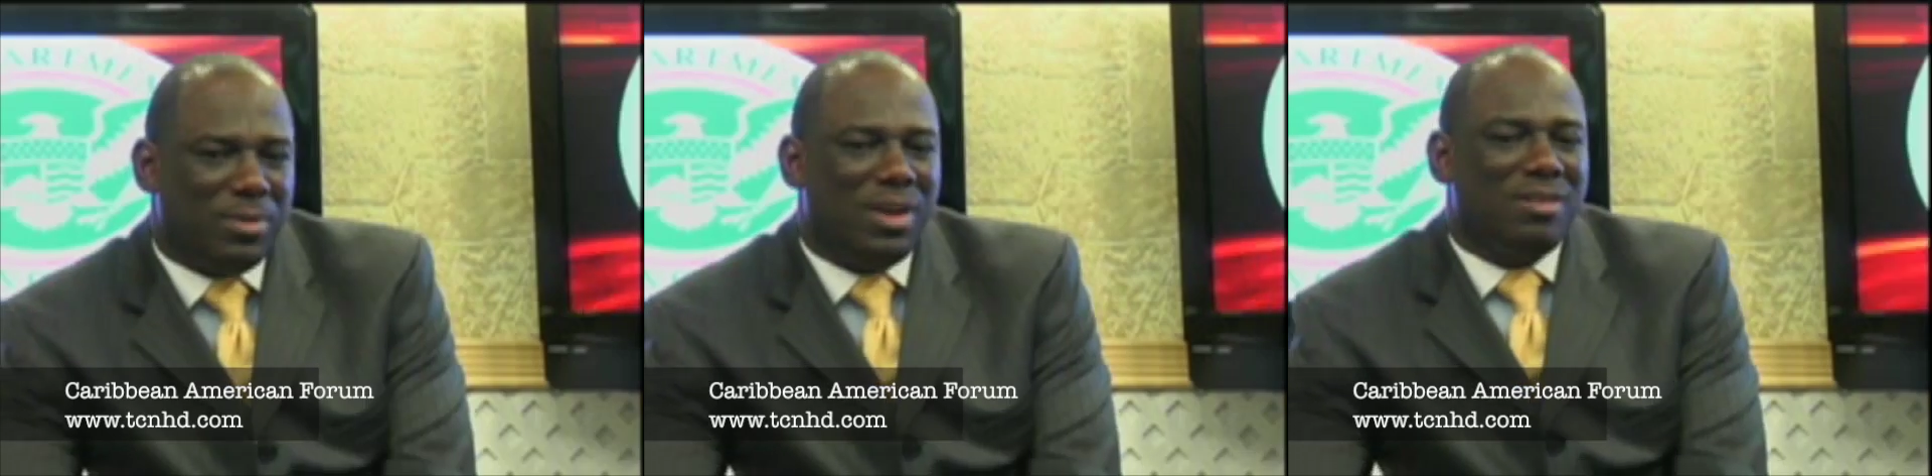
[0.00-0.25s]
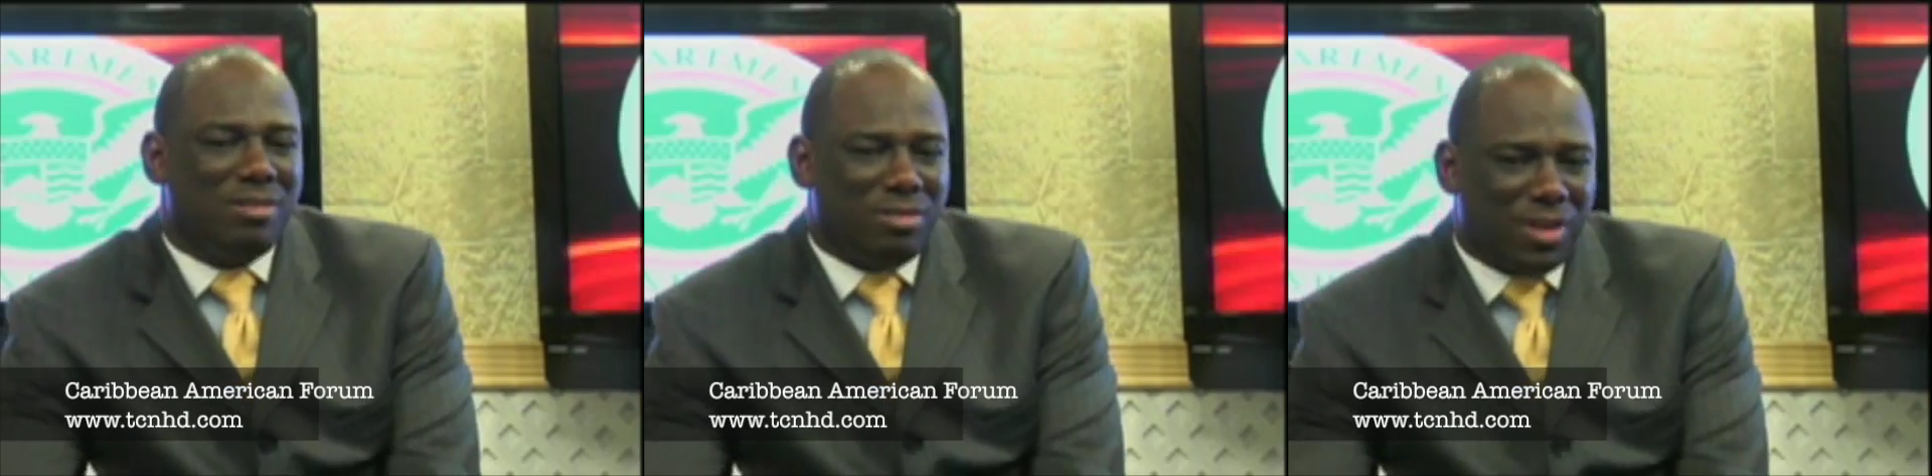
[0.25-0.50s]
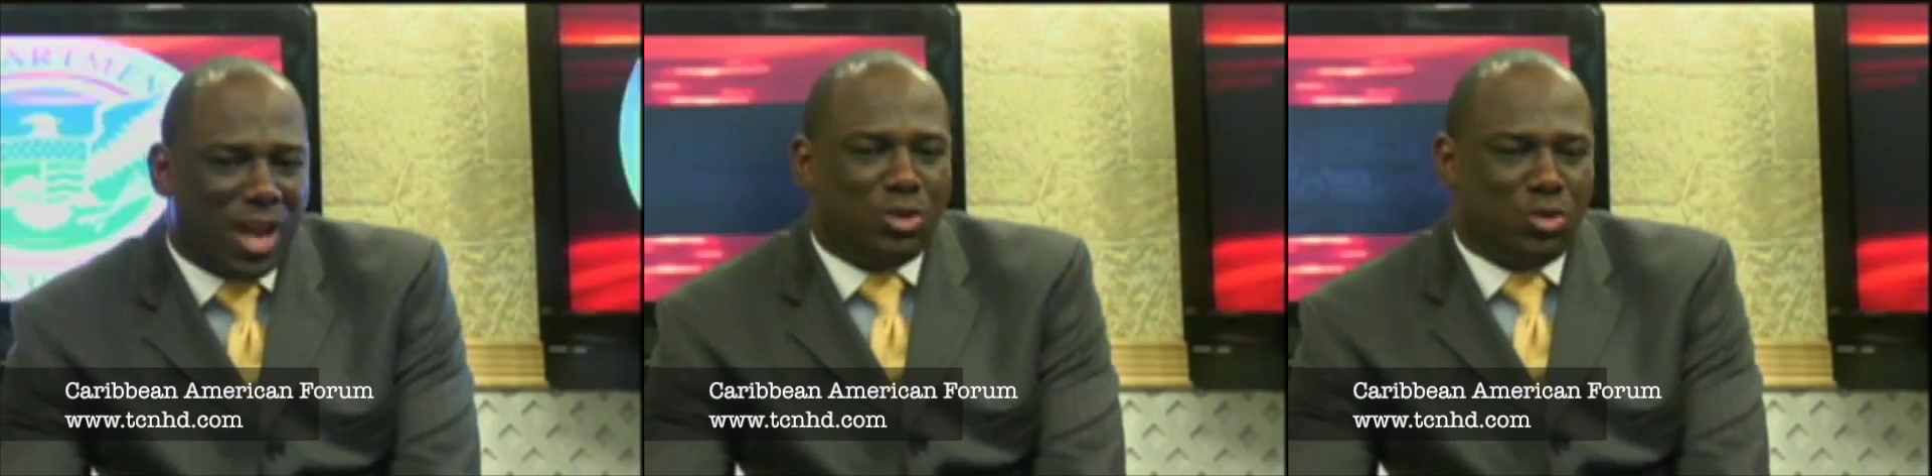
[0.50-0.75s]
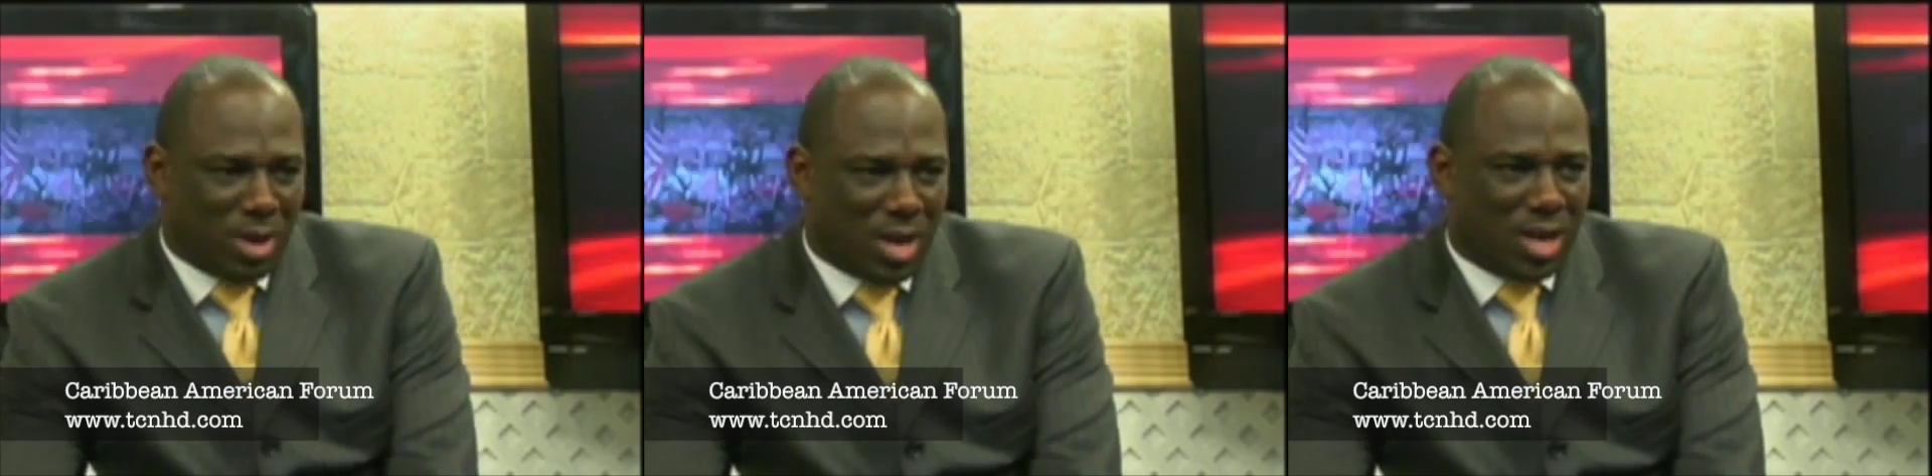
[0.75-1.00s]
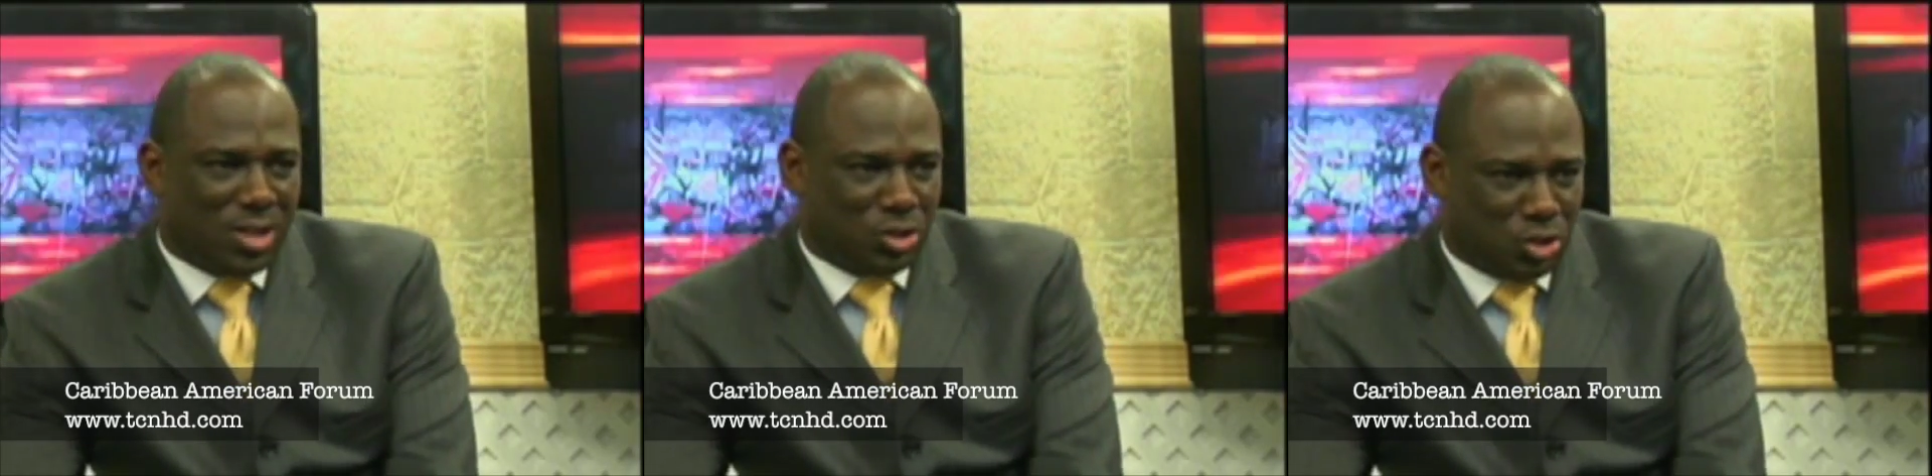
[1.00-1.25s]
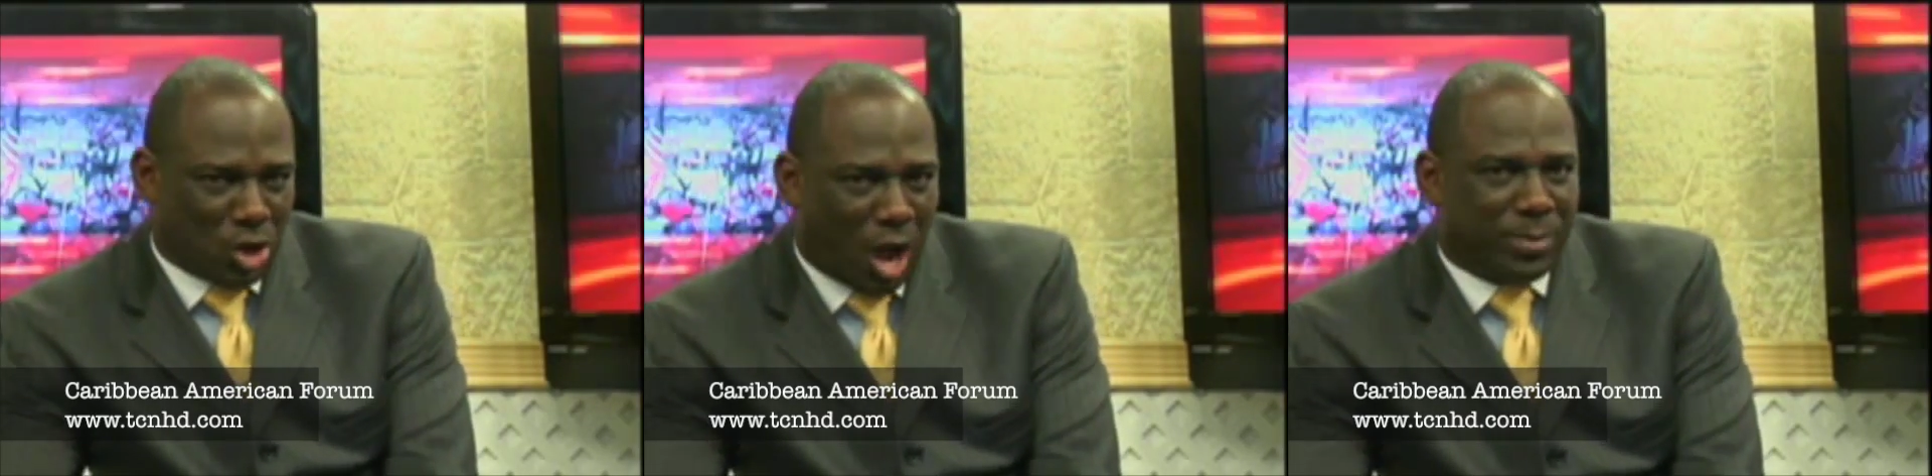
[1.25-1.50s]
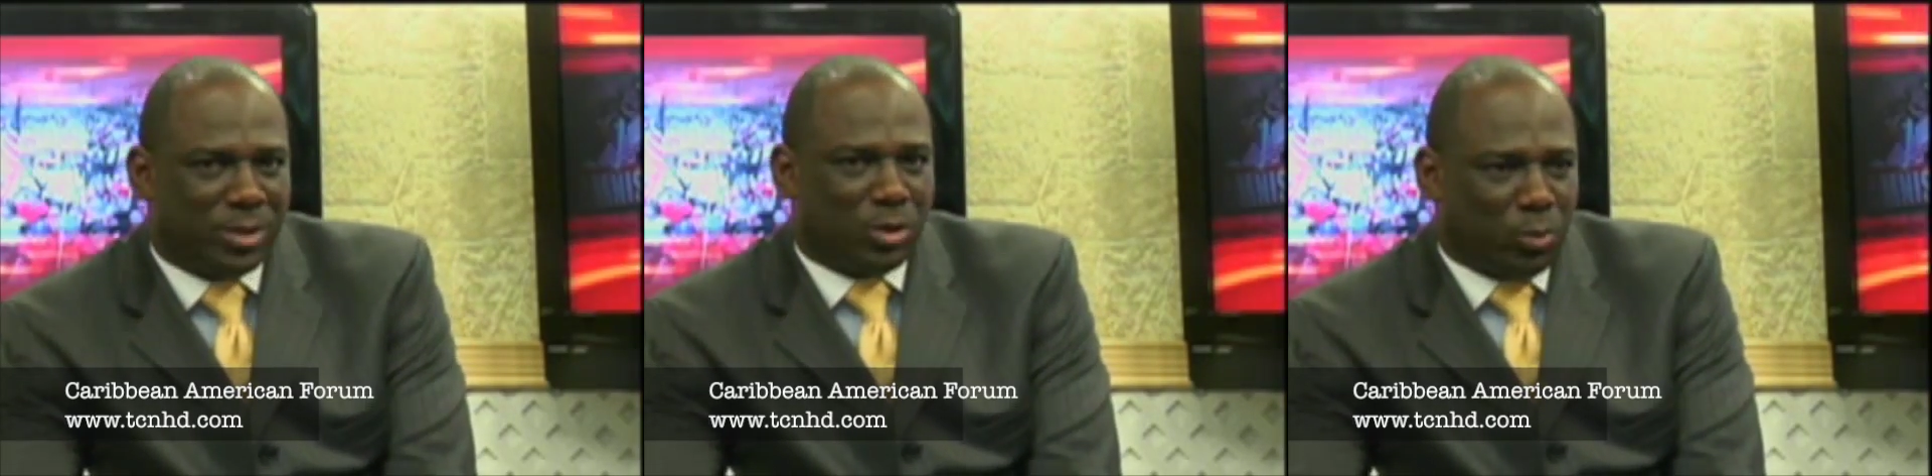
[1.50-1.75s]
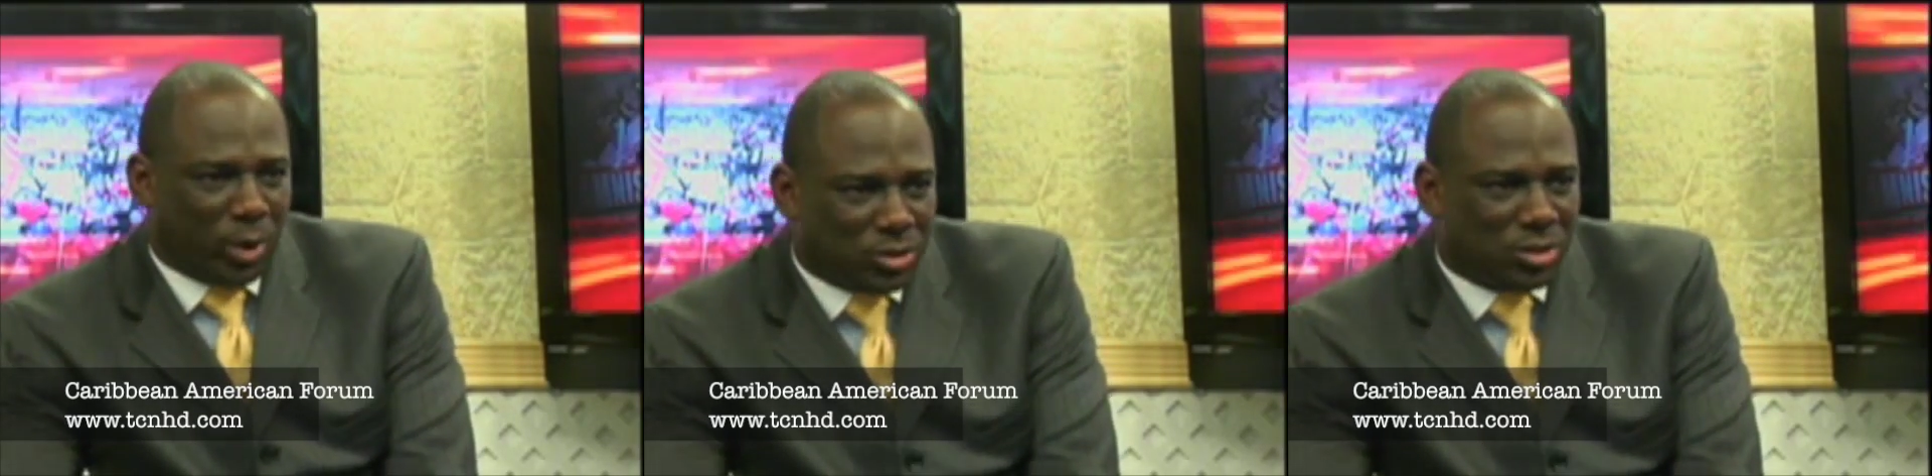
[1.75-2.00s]
then you may stop and
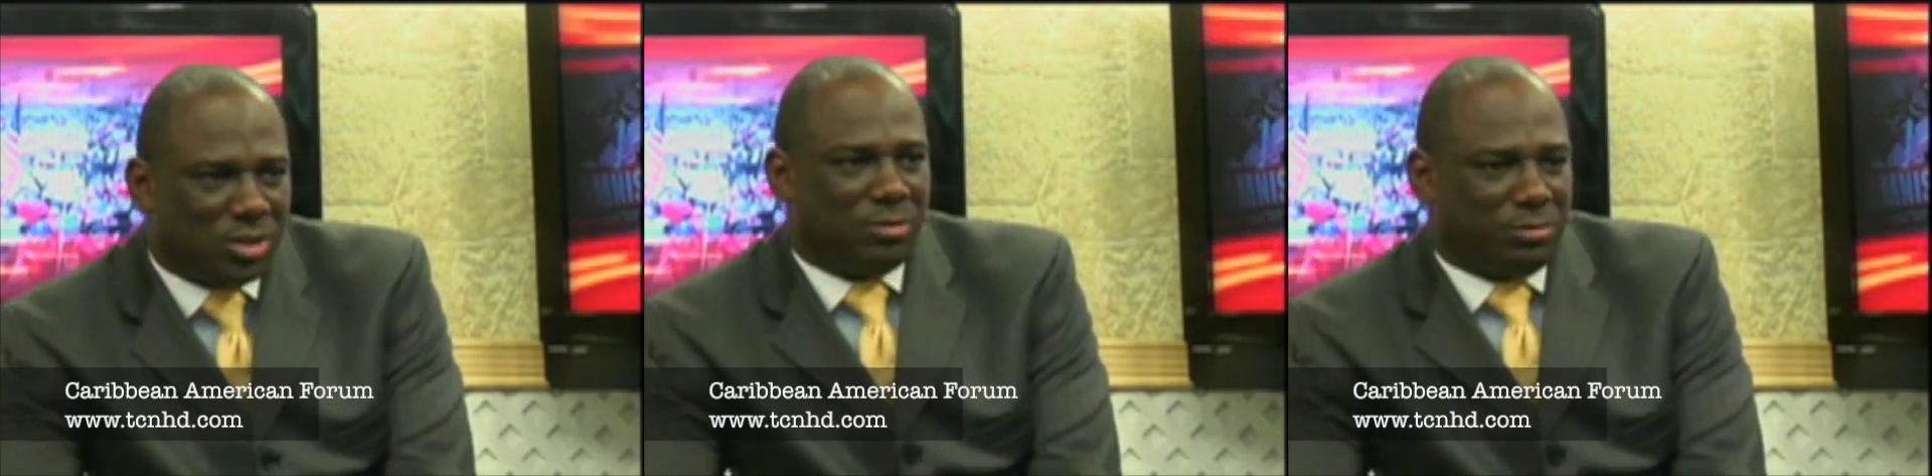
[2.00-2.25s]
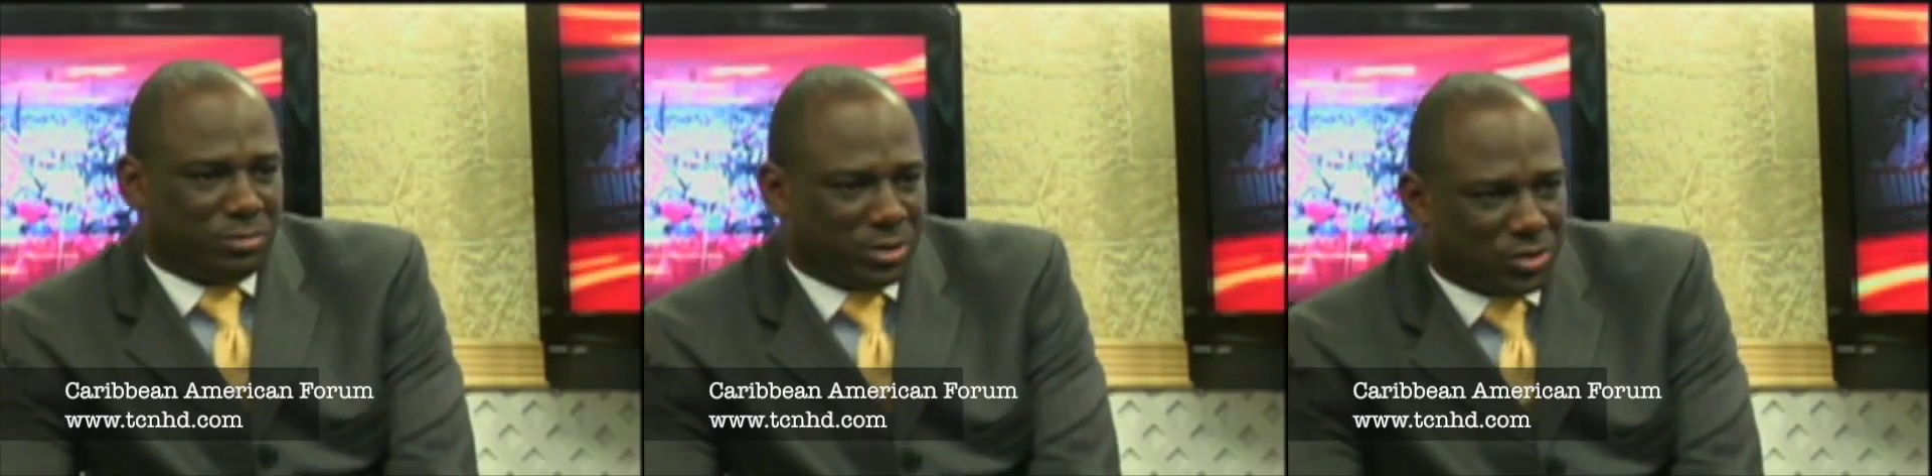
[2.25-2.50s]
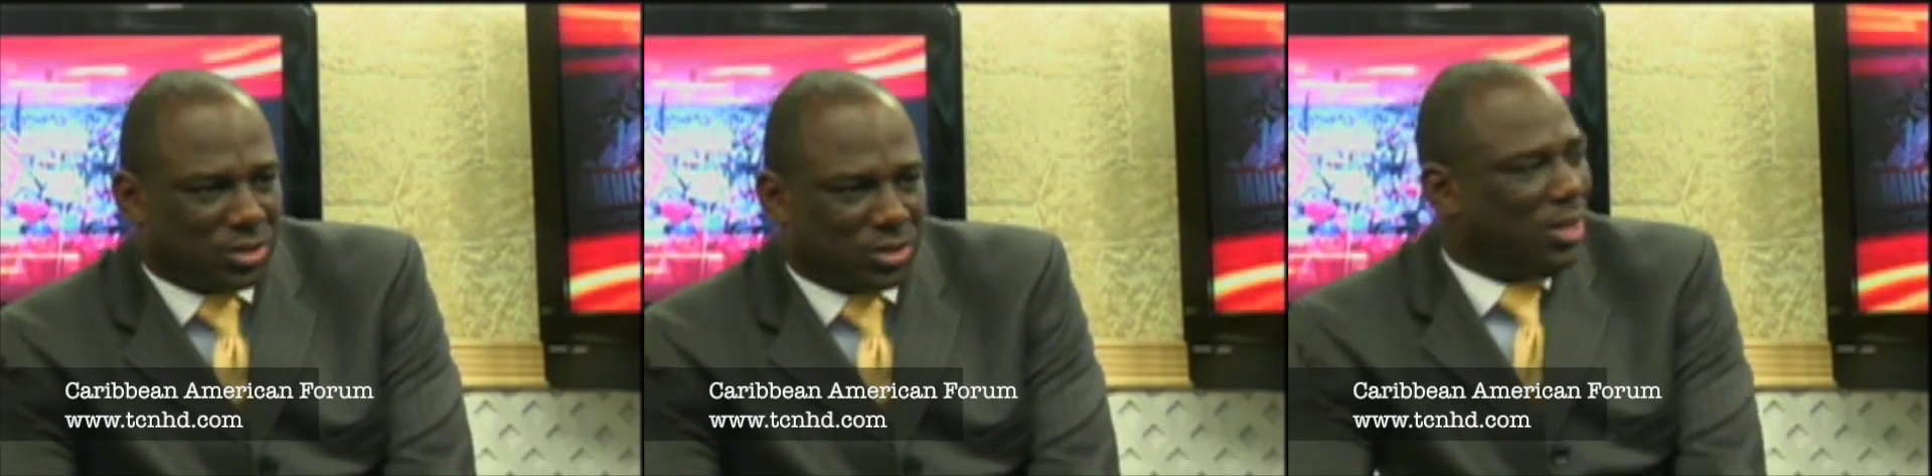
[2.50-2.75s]
question and frisk.